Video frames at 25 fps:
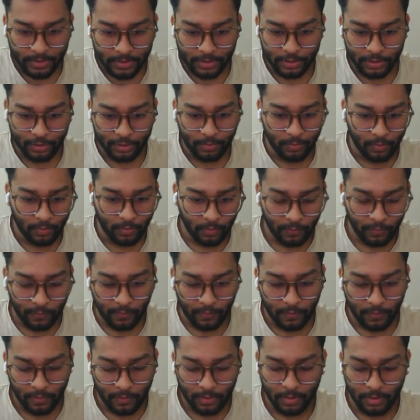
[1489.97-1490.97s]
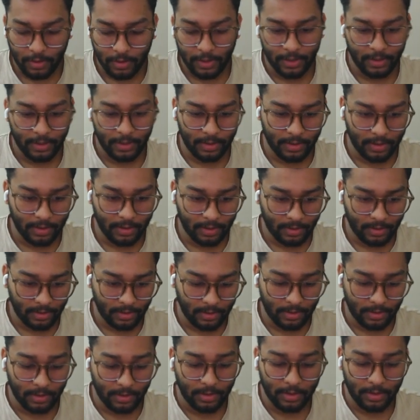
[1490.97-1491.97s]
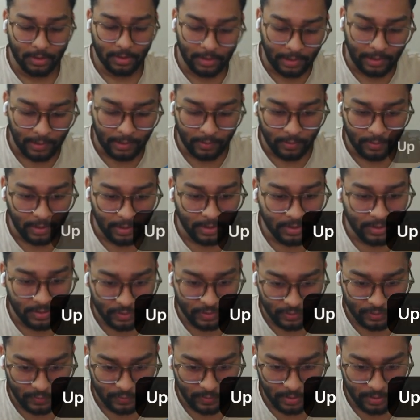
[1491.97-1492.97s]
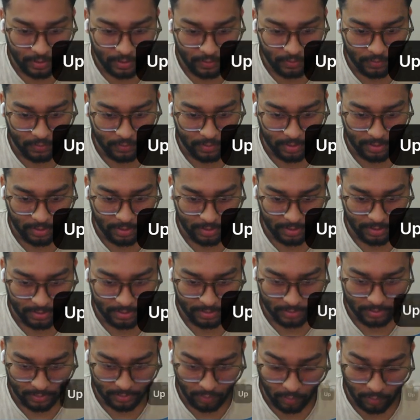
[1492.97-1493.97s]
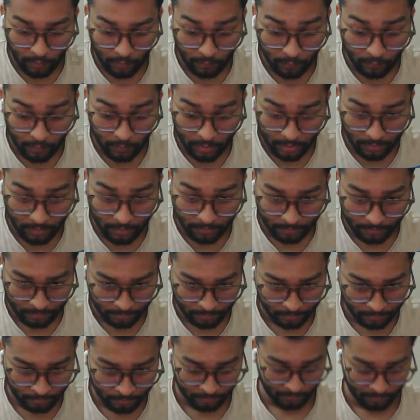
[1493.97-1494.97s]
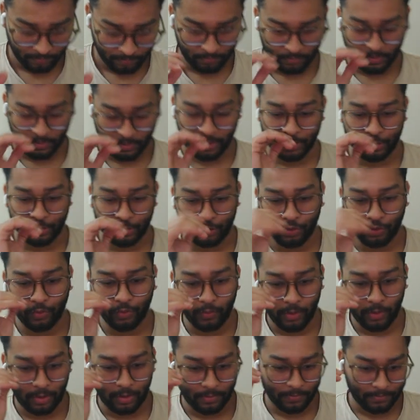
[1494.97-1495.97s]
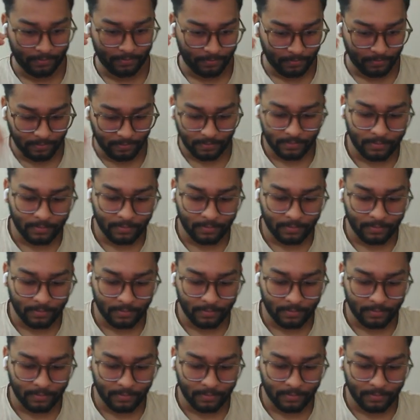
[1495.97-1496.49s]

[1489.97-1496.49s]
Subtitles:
let me just move, and now let's try to run this. Hopefully it should work.